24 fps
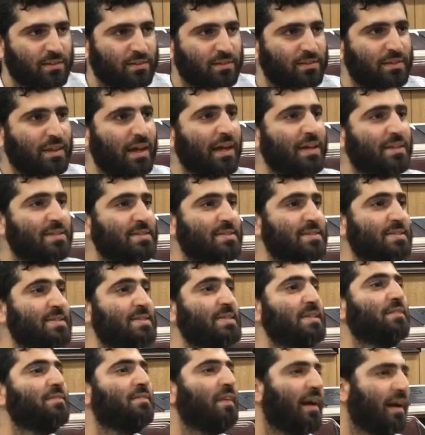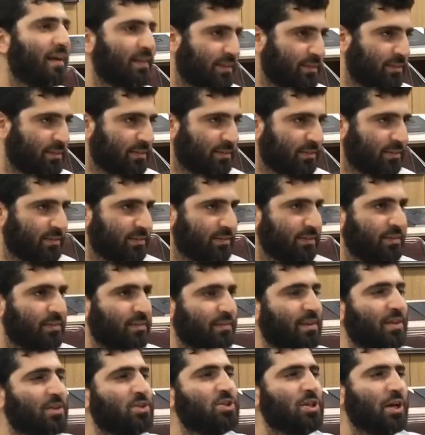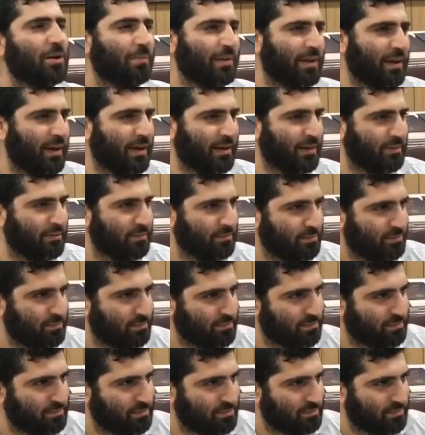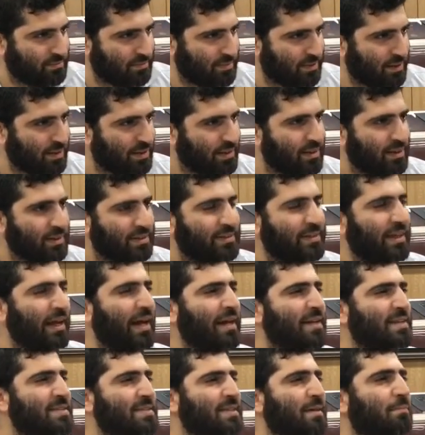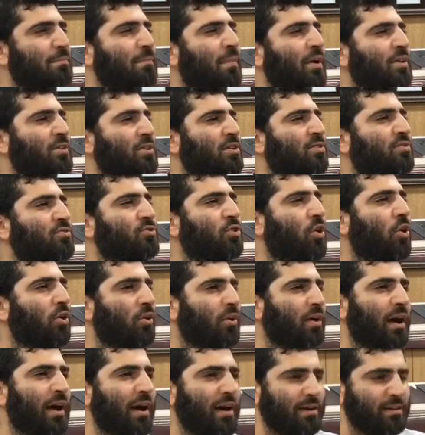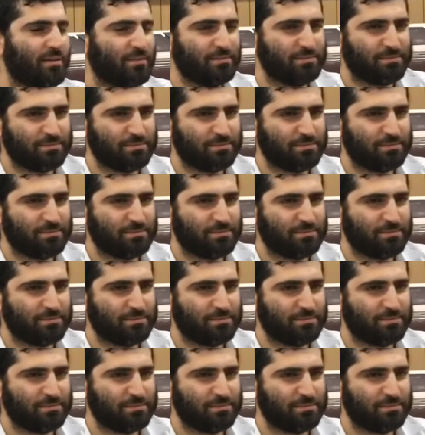That's Sivan, the Gemini. That's the month of Torah.